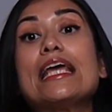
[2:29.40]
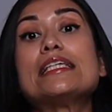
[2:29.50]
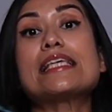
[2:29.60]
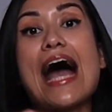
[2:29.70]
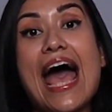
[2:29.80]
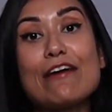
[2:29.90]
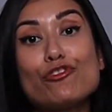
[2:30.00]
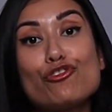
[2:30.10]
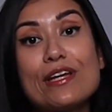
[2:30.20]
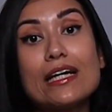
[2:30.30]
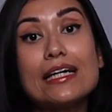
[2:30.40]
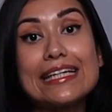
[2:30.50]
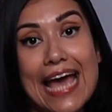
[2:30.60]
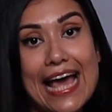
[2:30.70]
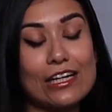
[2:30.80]
is I have to drink a
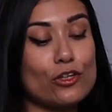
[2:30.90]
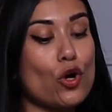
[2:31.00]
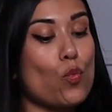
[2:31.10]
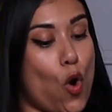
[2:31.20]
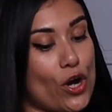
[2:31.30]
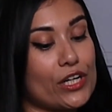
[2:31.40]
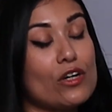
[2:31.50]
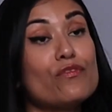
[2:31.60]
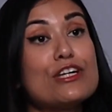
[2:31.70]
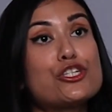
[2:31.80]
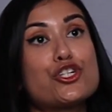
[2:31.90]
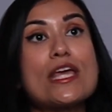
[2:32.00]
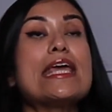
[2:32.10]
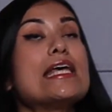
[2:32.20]
gallon of water, which